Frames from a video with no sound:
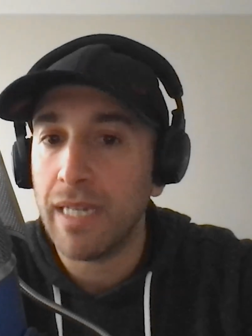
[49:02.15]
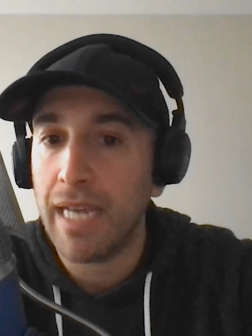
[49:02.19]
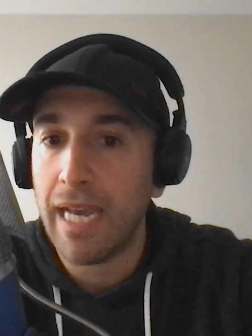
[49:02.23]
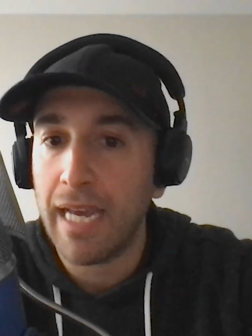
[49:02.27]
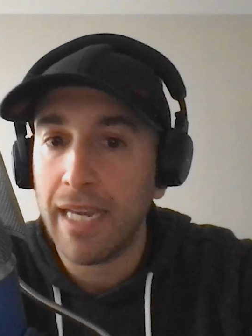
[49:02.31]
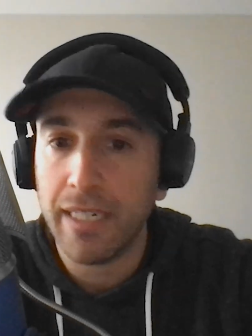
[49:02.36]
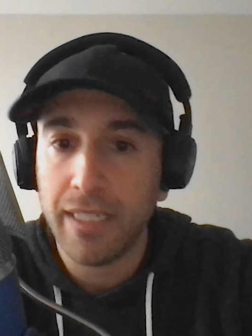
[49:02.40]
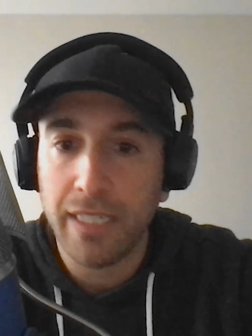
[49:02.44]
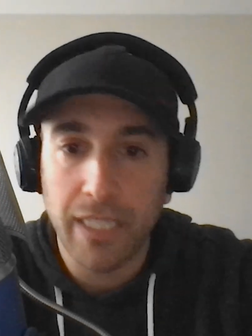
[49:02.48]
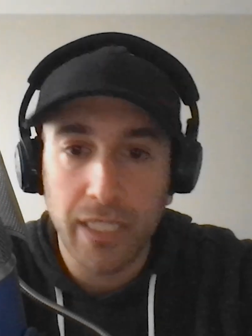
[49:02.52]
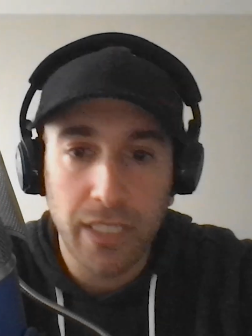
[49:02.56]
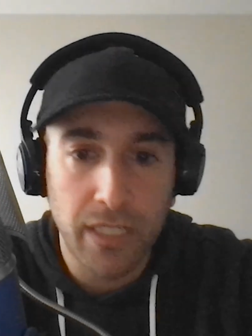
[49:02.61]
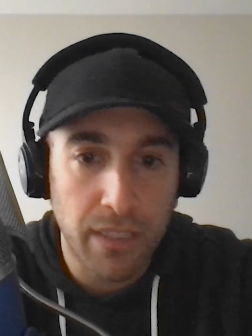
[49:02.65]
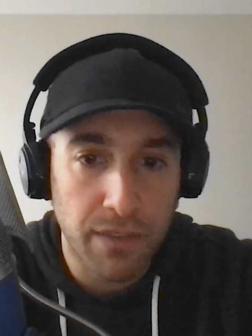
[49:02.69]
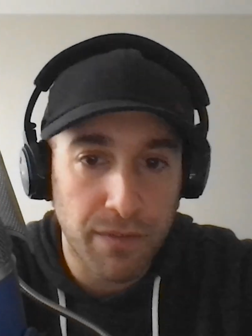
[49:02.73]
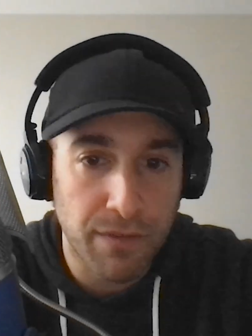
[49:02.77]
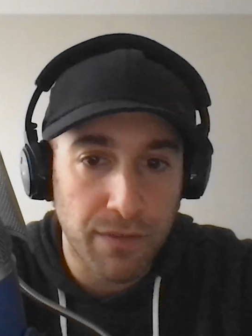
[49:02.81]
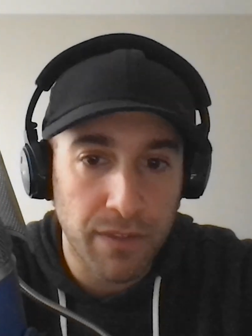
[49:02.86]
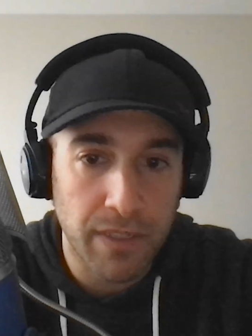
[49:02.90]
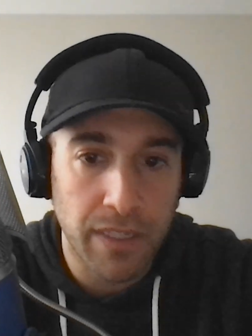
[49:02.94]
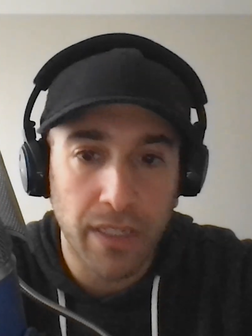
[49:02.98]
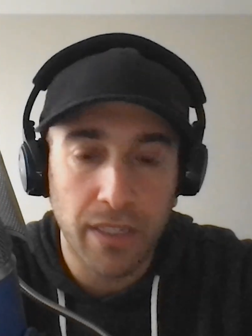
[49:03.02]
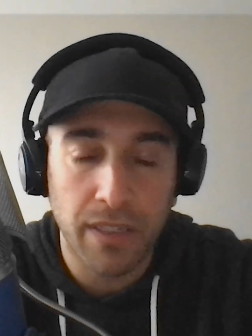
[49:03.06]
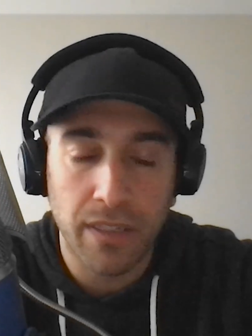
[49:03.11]
and how to teach the
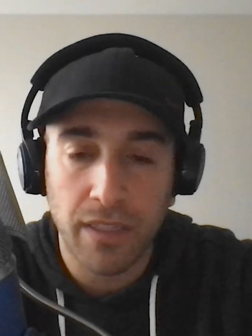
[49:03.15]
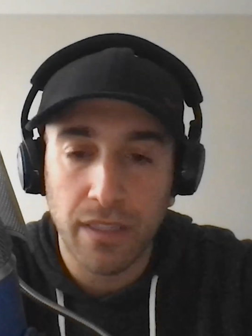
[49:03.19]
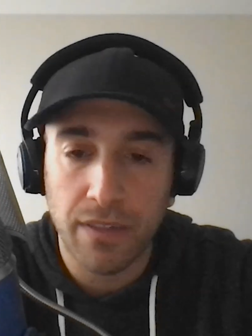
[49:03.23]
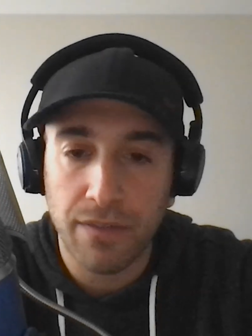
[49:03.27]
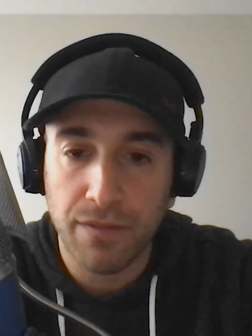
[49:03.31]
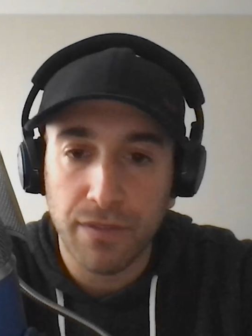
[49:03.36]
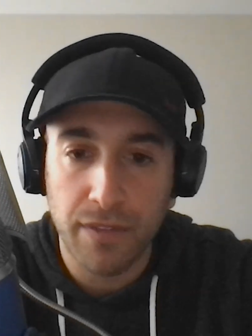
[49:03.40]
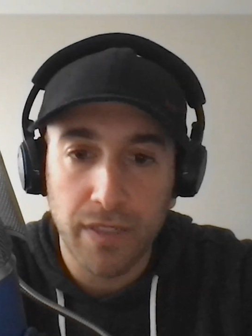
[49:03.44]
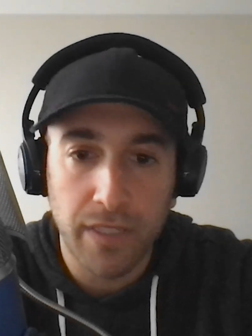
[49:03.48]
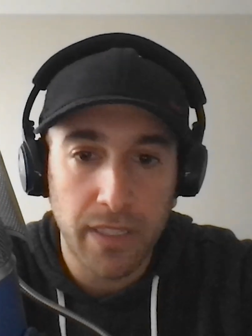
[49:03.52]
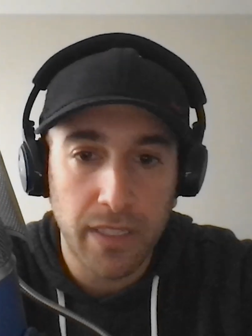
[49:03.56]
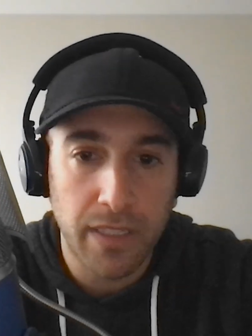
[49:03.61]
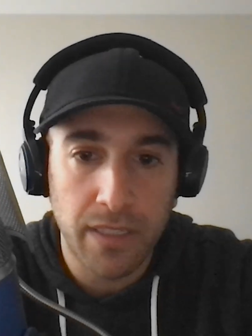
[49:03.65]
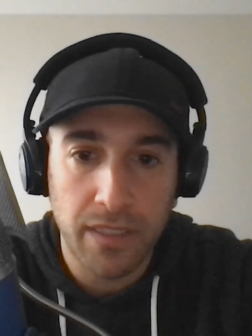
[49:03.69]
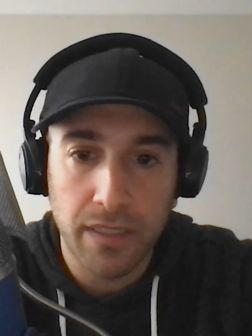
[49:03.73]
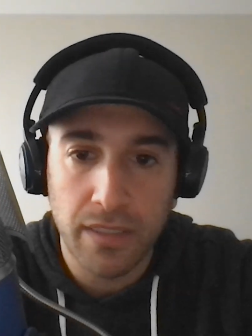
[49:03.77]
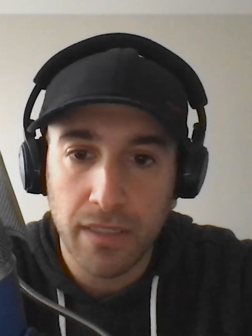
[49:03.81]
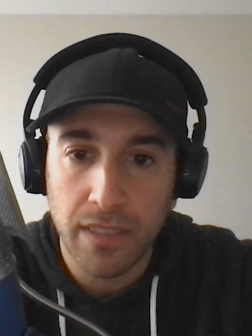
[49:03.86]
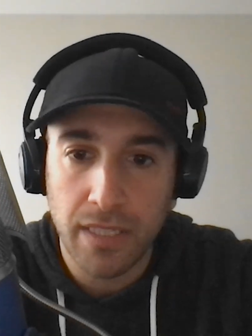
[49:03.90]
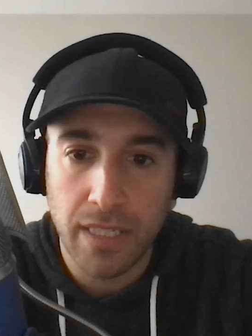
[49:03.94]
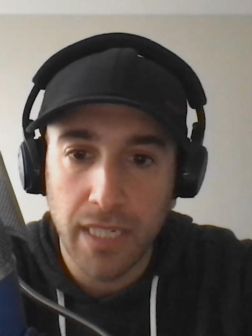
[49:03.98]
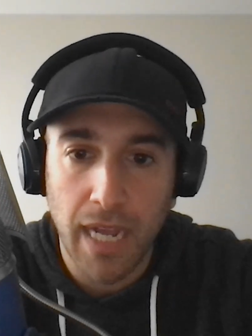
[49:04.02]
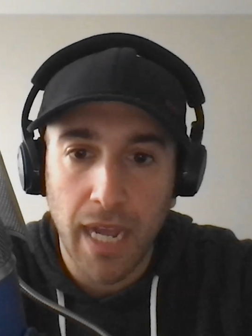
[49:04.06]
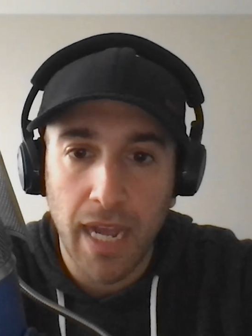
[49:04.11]

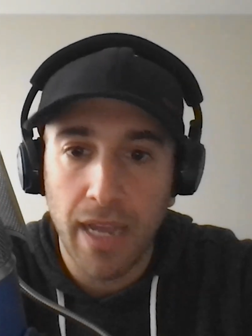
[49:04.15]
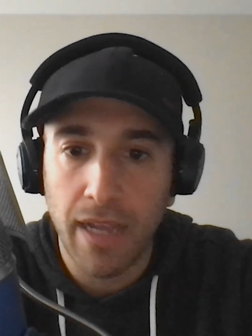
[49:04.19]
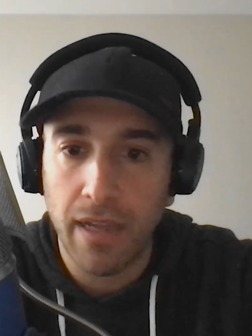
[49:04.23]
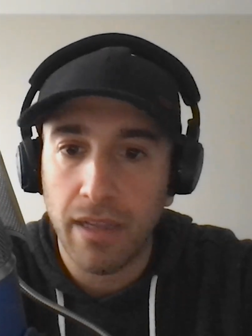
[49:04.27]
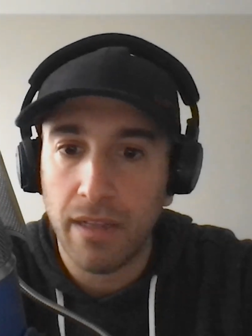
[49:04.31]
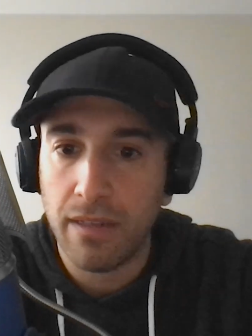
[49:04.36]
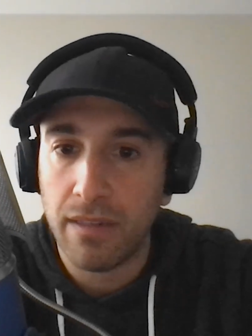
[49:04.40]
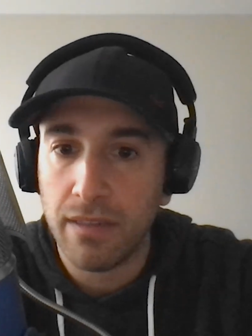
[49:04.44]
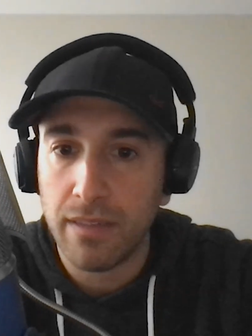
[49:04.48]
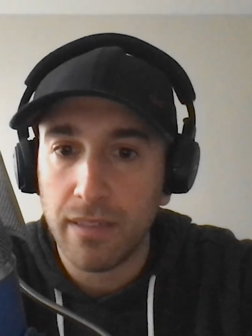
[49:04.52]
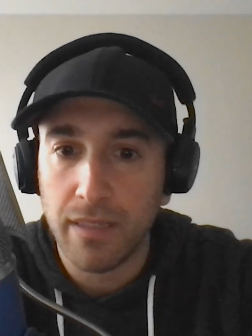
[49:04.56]
freestyle